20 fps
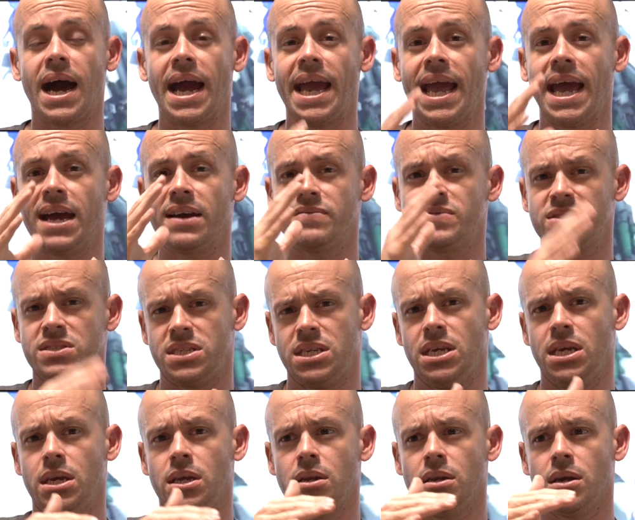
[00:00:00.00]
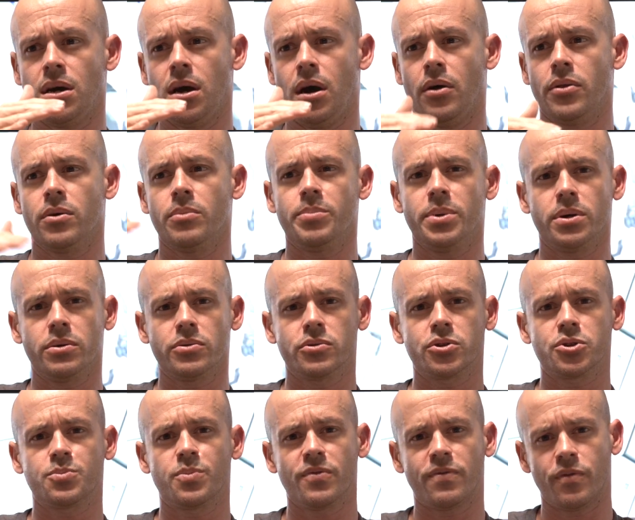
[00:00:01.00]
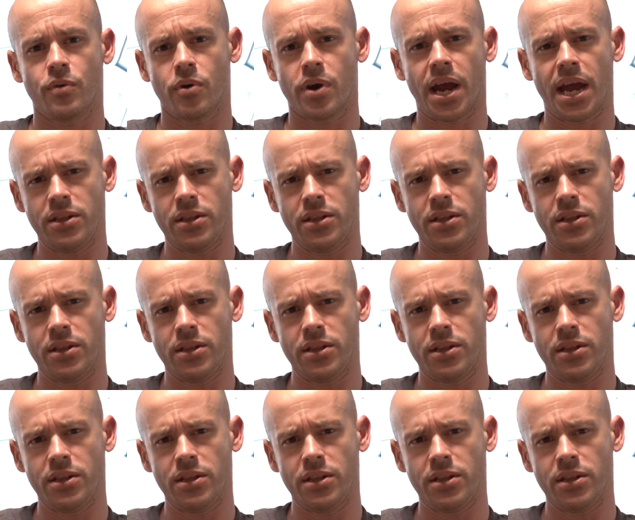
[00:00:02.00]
I have seen other builders before.